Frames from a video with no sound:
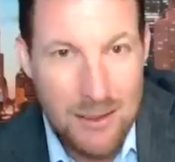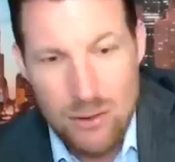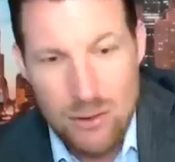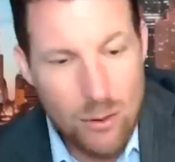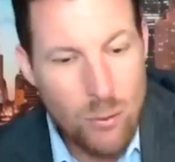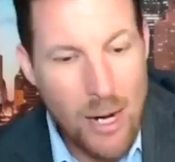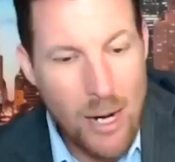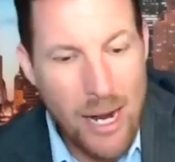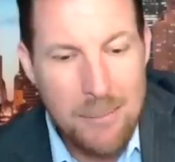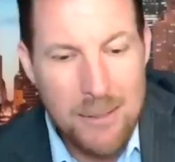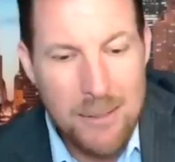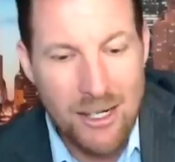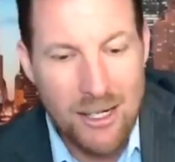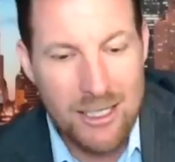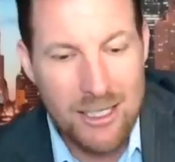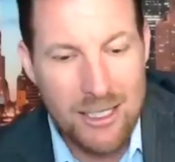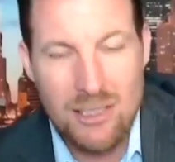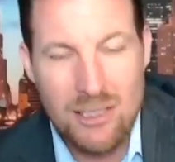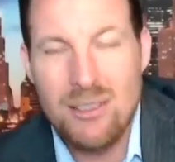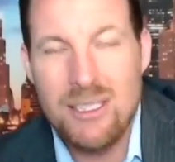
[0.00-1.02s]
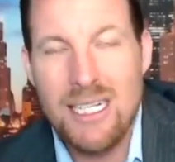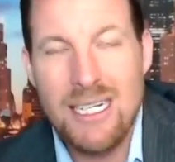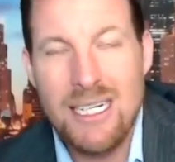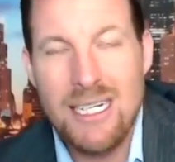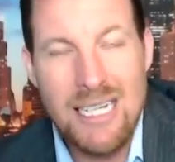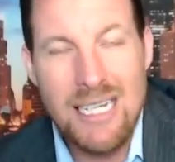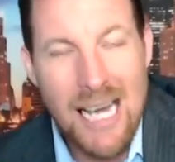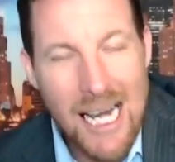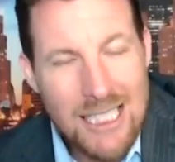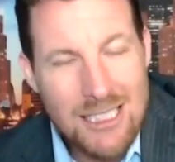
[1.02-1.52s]
a webinar and you get
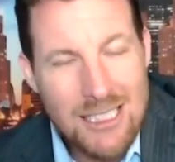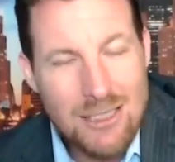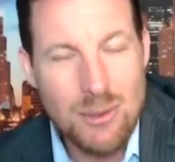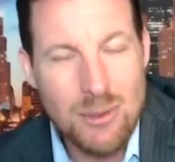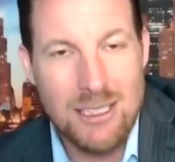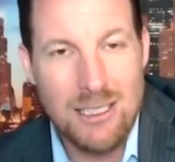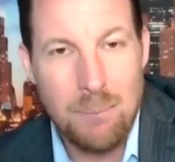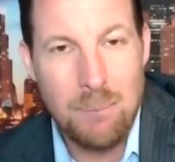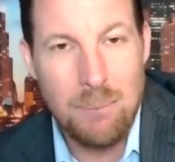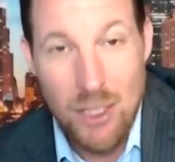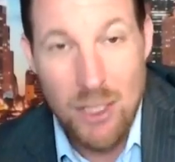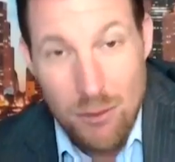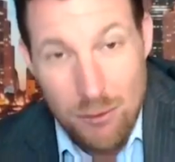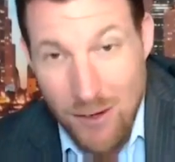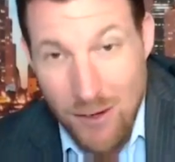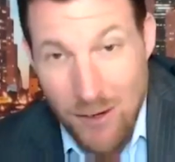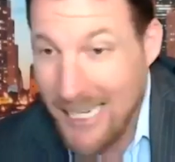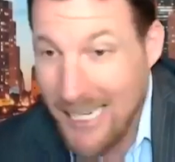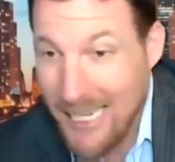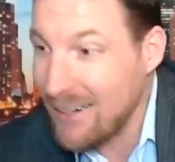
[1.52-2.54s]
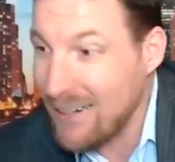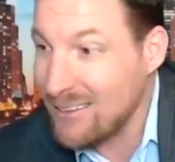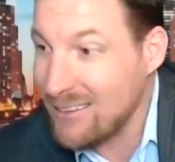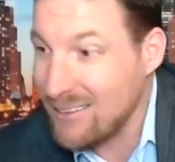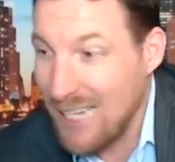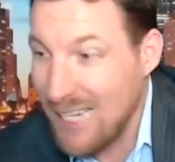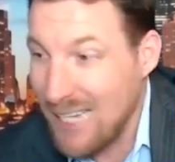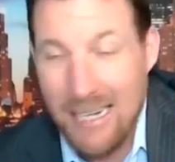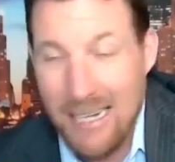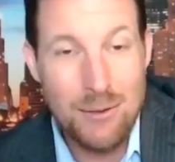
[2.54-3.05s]
engaged with them, you find out
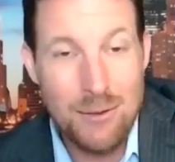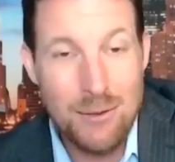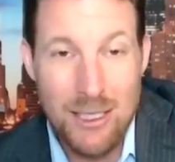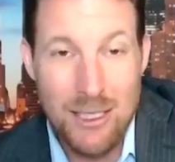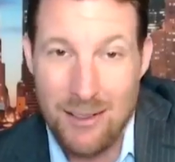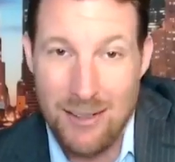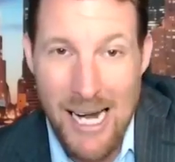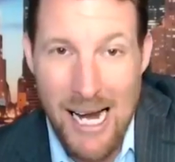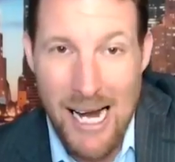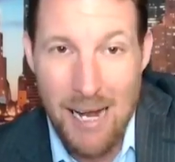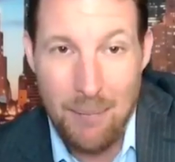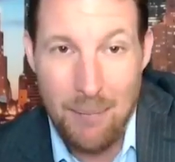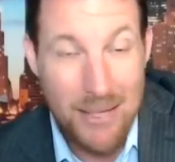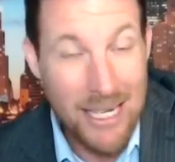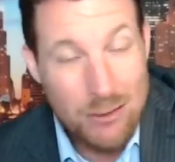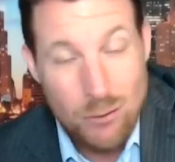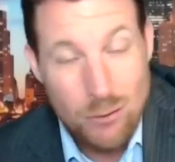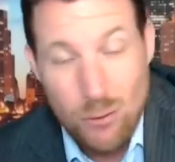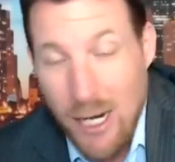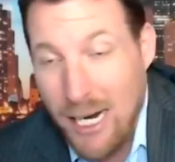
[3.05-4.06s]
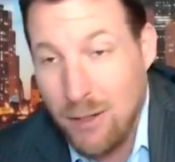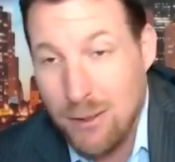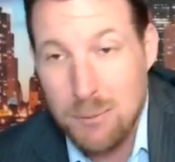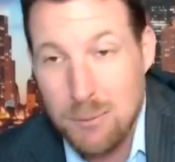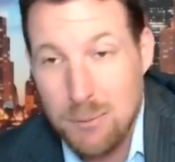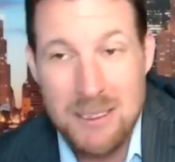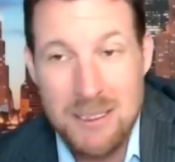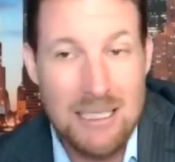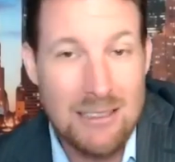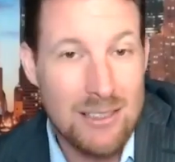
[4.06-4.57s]
exactly where they're at. And that's why I always
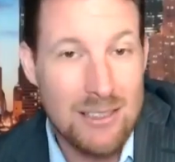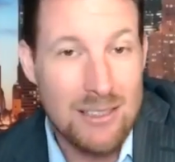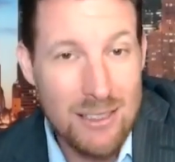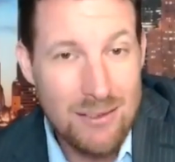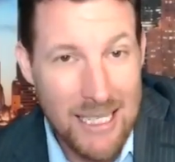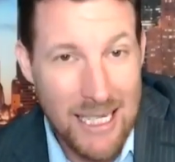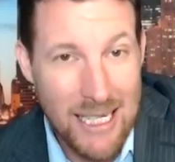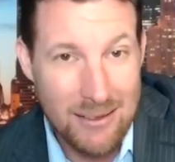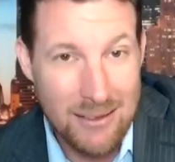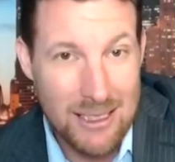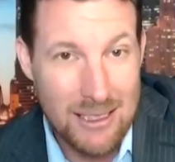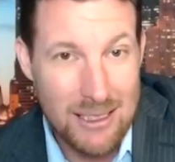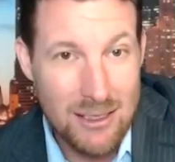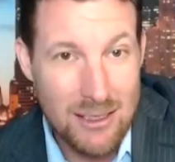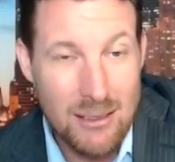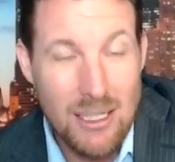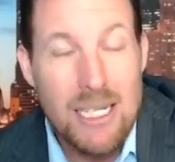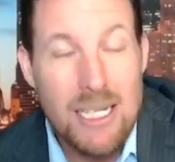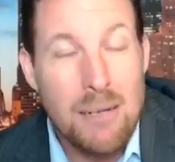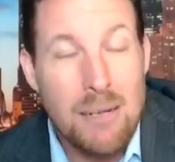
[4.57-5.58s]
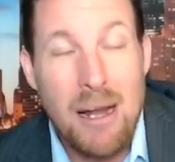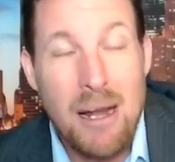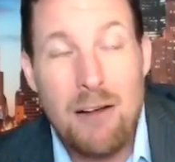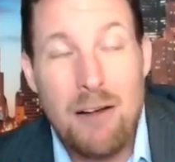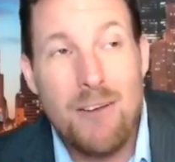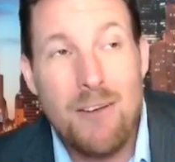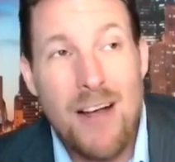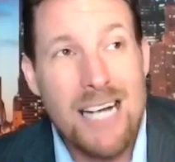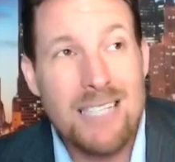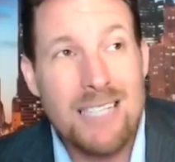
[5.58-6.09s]
put that survey out there too. Matter
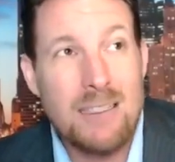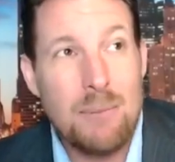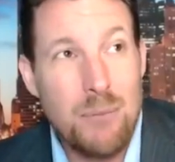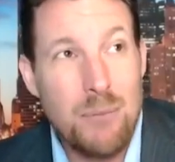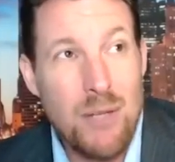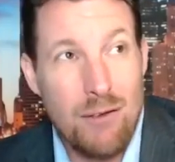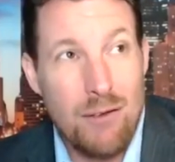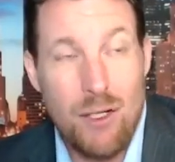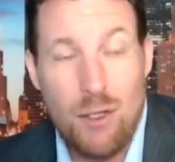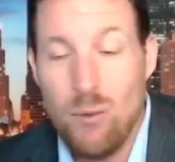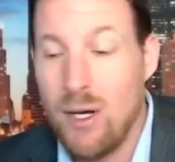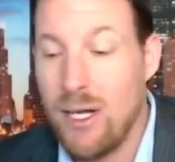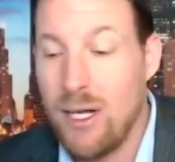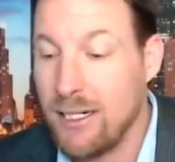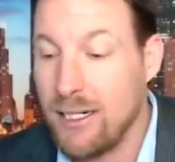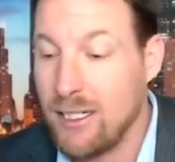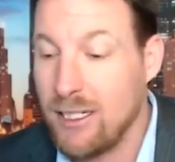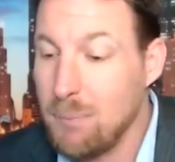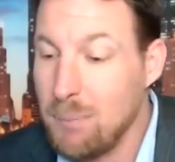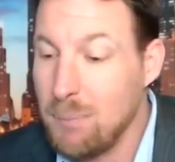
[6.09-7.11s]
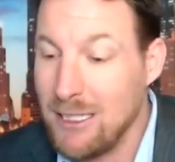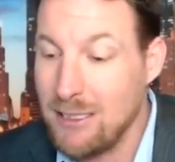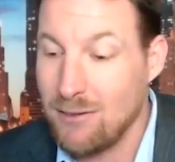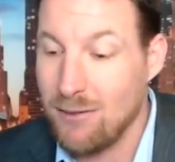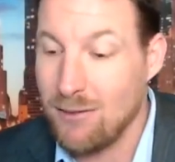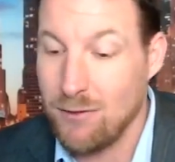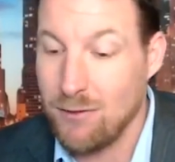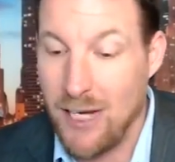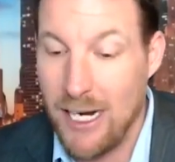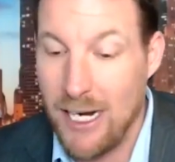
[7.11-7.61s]
of fact, if you want a good piece
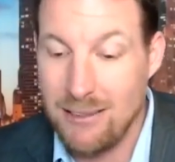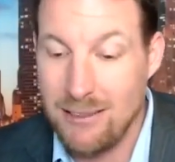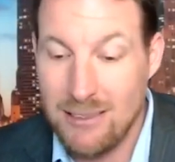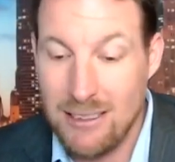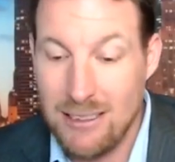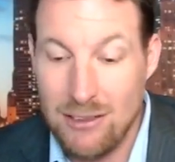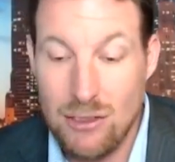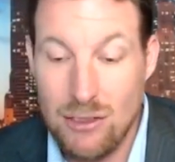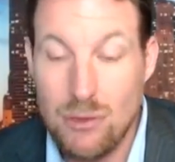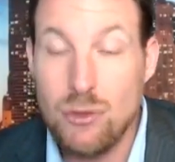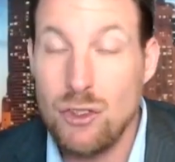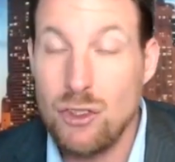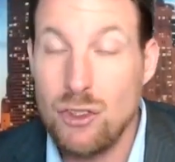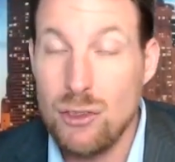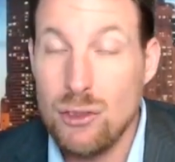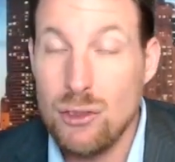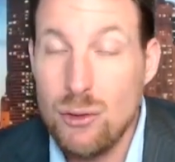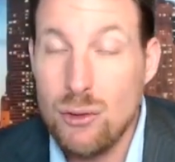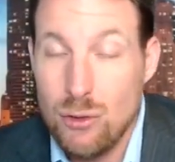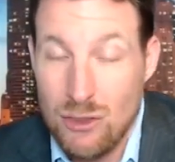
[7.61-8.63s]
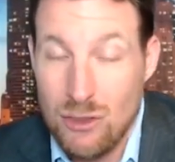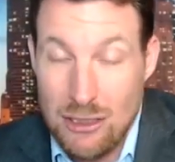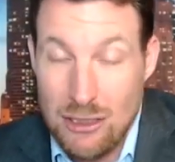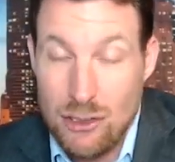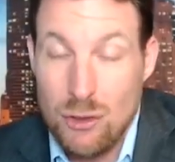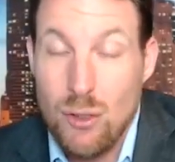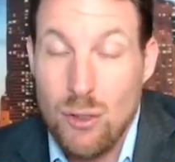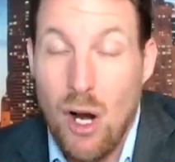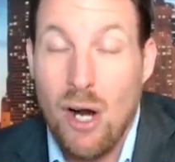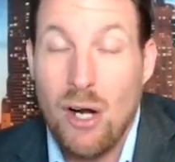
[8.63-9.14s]
of advice, since
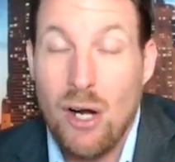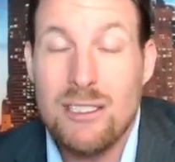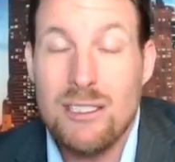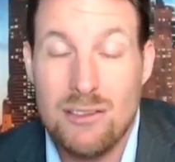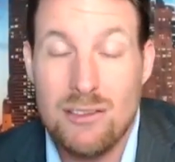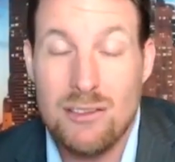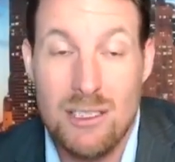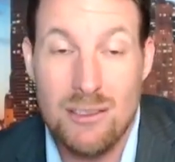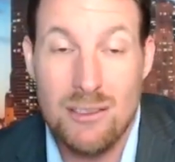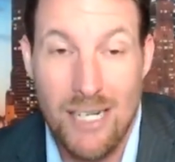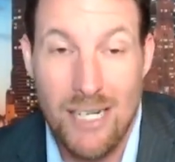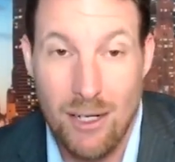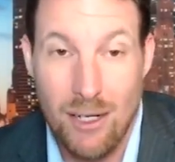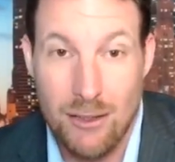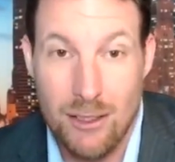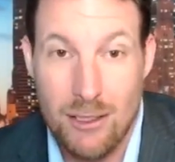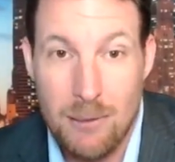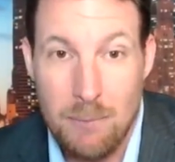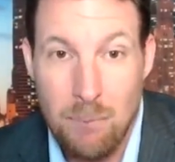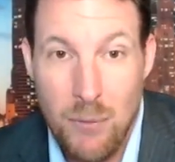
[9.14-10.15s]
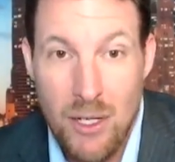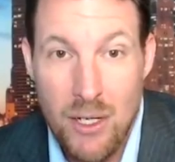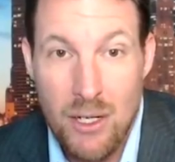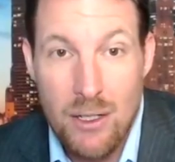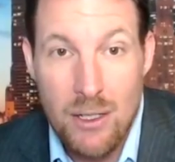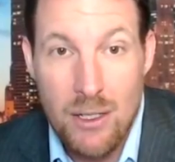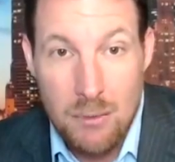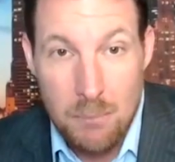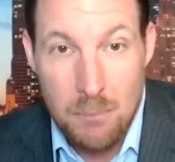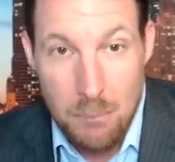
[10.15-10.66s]
you are a survey owner,
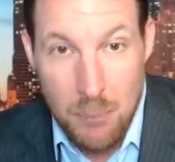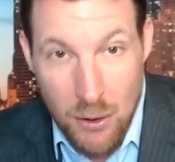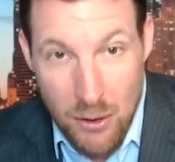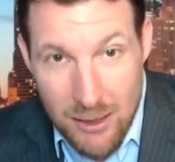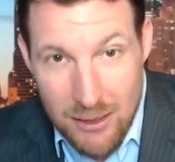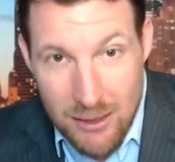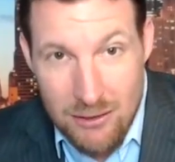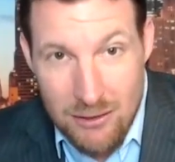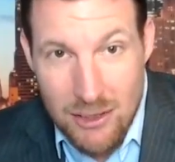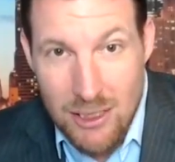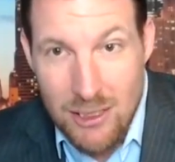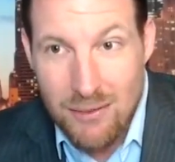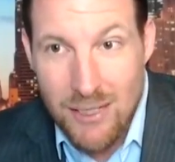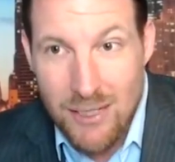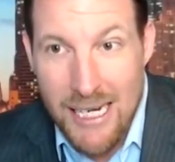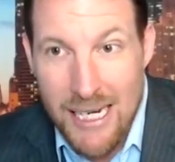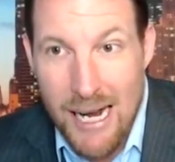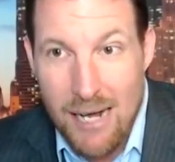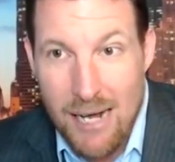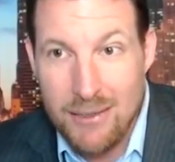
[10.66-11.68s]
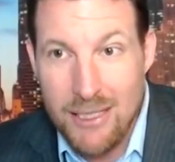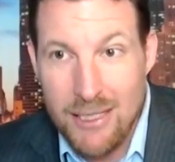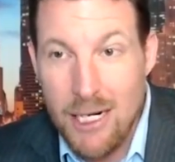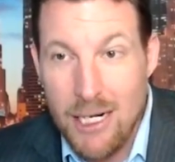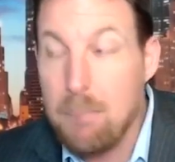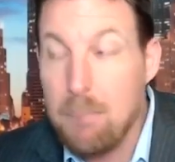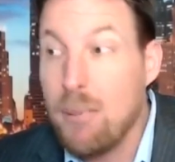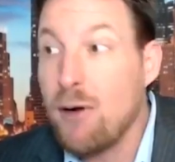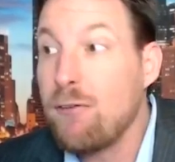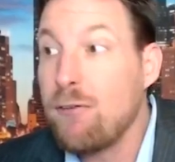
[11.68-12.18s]
put a survey out
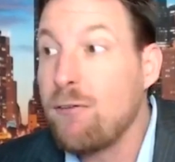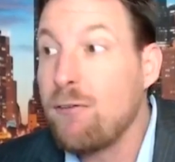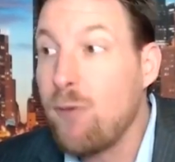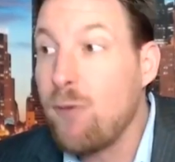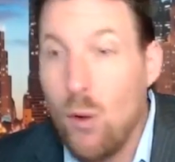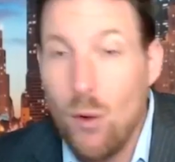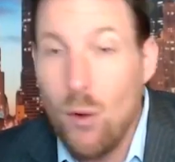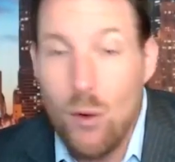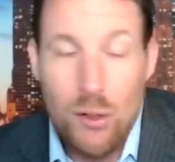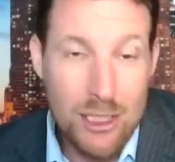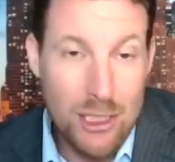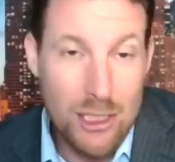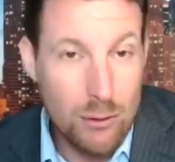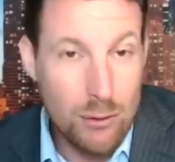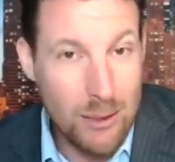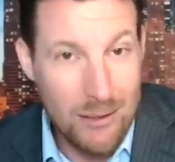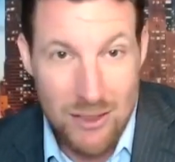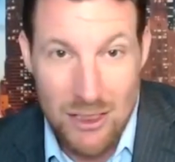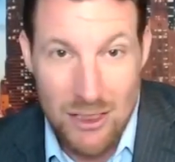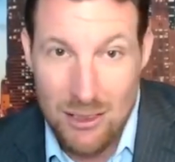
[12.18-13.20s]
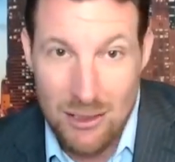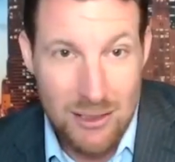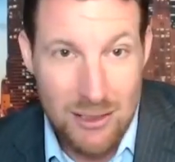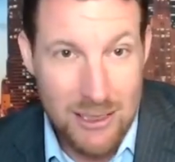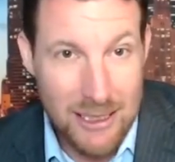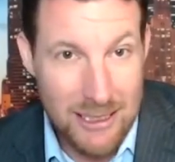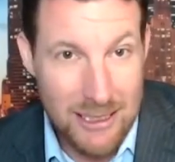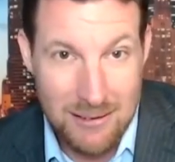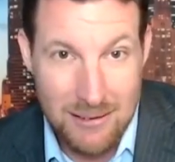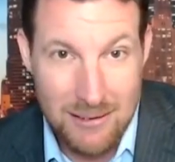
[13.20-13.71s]
there before you even do
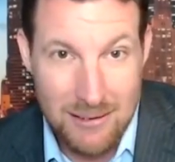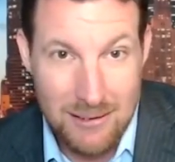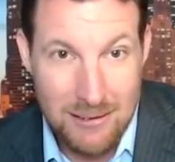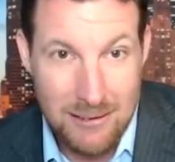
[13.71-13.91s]
this.